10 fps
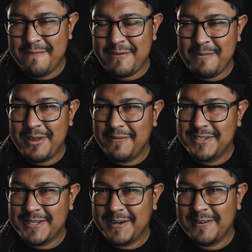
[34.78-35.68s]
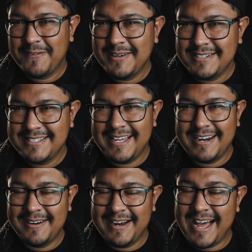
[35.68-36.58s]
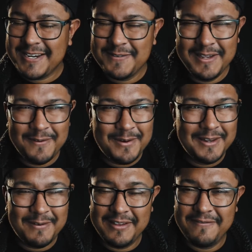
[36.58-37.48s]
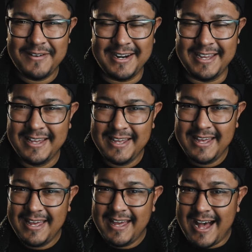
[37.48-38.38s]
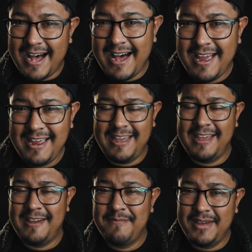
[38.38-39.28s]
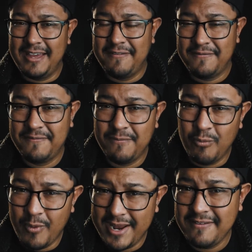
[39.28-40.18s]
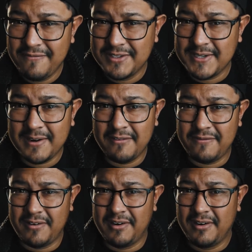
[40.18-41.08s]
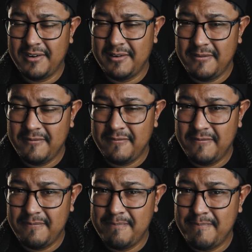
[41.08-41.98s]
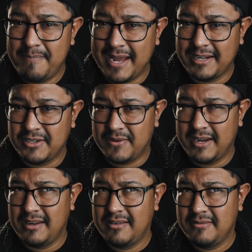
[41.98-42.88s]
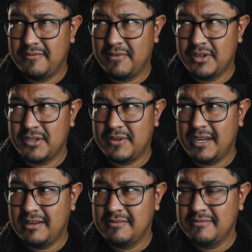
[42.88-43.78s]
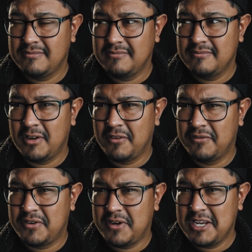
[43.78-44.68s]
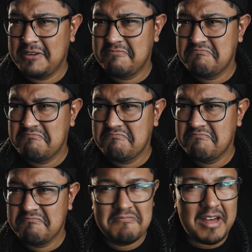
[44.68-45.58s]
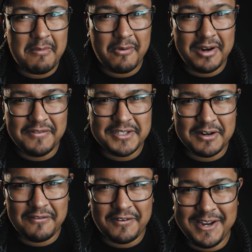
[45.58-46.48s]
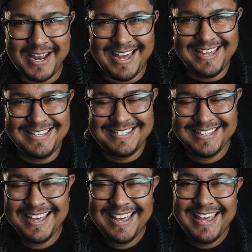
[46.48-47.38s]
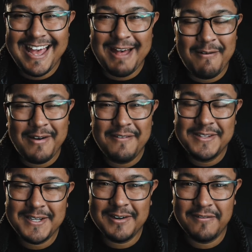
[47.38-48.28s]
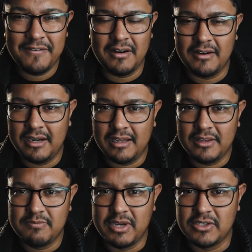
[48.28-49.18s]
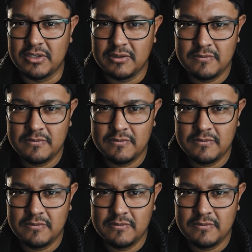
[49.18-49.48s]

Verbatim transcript: from other photographers that are actually really funny. I am a wedding photographer by trade, I'm a wedding photographer, you guys. I'm a wedding photographer, not an English major.